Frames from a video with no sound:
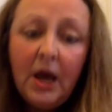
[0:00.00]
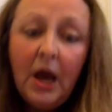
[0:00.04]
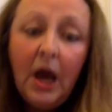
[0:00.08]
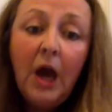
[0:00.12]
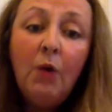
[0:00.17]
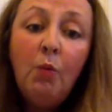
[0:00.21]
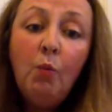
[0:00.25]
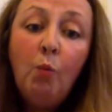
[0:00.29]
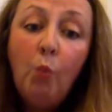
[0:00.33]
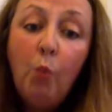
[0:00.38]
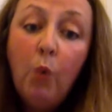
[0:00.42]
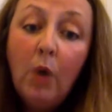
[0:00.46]

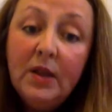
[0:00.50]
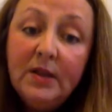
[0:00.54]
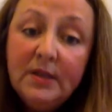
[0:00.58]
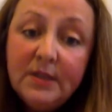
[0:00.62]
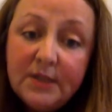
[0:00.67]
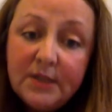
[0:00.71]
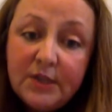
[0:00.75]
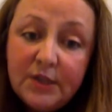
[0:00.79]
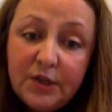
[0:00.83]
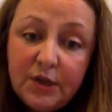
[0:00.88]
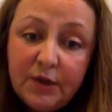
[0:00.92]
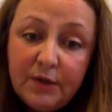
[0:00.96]
And
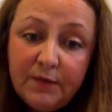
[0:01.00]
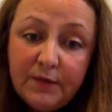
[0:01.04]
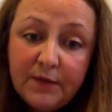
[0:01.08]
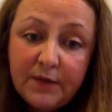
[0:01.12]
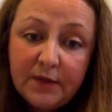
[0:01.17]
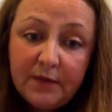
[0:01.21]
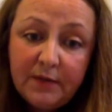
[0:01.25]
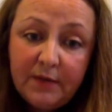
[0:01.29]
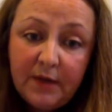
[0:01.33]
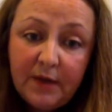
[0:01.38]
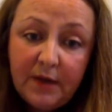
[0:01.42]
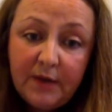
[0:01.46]
once you've
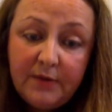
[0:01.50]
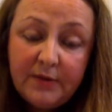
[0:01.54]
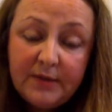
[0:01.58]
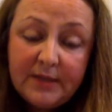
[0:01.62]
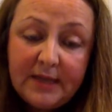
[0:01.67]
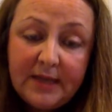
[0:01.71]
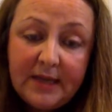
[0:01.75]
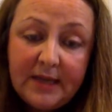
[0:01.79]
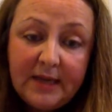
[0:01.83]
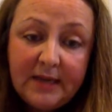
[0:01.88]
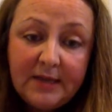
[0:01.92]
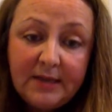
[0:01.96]
done those
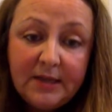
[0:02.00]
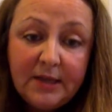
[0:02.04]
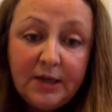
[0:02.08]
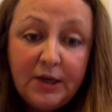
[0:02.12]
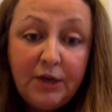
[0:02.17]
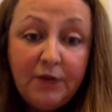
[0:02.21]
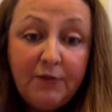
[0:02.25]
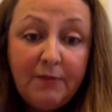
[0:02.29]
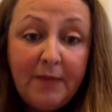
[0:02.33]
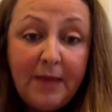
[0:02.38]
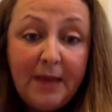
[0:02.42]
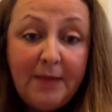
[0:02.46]
things, and you've
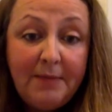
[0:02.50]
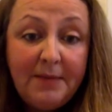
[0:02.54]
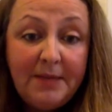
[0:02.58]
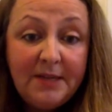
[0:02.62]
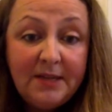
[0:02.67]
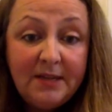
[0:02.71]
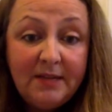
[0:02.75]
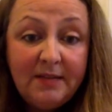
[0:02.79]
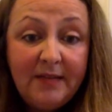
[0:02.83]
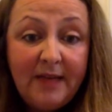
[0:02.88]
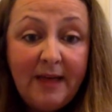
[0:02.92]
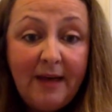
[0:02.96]
maybe done
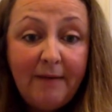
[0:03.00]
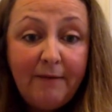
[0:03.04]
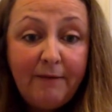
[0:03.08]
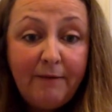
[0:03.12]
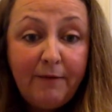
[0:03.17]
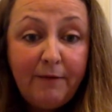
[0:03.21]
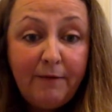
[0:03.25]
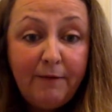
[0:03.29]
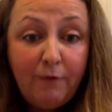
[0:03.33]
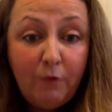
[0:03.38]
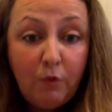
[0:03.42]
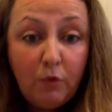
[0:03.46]
that for
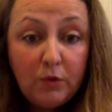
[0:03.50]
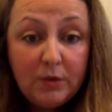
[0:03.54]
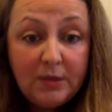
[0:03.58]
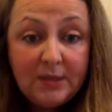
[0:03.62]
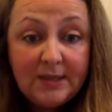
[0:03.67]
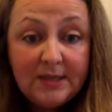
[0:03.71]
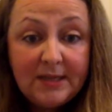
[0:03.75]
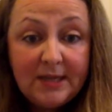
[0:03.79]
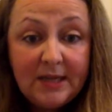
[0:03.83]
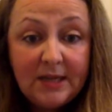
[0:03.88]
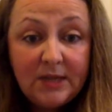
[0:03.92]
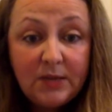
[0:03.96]
4 to
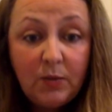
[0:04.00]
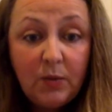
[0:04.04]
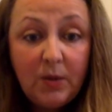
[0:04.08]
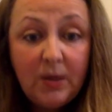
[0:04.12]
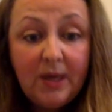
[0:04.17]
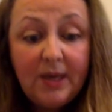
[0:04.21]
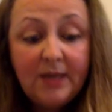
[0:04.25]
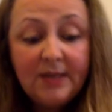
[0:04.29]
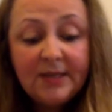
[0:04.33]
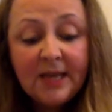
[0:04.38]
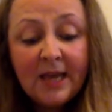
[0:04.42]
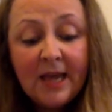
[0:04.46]
6
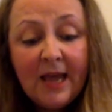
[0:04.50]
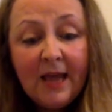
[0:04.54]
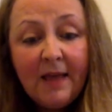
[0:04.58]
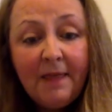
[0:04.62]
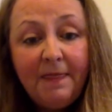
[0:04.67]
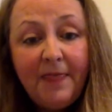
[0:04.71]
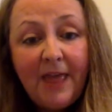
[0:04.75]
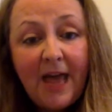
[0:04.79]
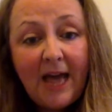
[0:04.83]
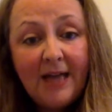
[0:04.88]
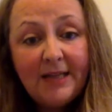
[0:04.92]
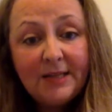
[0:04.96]
weeks,
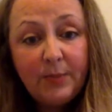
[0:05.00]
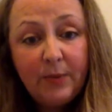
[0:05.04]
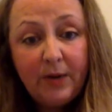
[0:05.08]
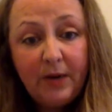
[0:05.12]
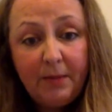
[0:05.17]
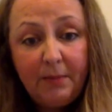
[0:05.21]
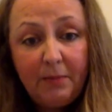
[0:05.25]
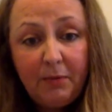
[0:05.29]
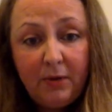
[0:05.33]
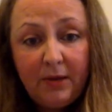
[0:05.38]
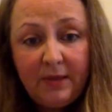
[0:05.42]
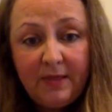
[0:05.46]
that's when I
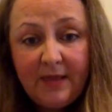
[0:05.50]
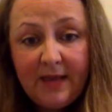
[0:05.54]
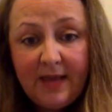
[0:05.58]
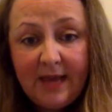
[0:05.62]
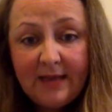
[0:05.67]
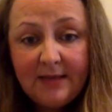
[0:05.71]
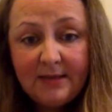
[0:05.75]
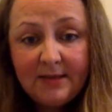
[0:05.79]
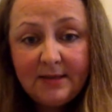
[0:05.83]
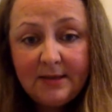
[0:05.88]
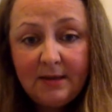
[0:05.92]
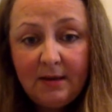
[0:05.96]
put in the
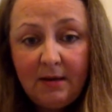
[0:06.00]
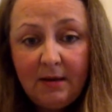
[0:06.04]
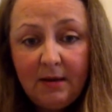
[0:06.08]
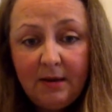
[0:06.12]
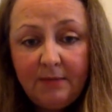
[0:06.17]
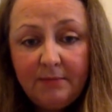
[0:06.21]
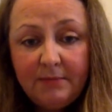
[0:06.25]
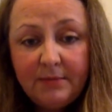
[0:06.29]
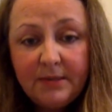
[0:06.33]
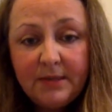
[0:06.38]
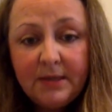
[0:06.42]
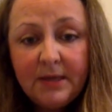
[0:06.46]

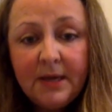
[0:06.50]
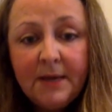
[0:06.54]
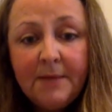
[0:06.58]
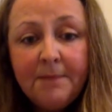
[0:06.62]
enzymes.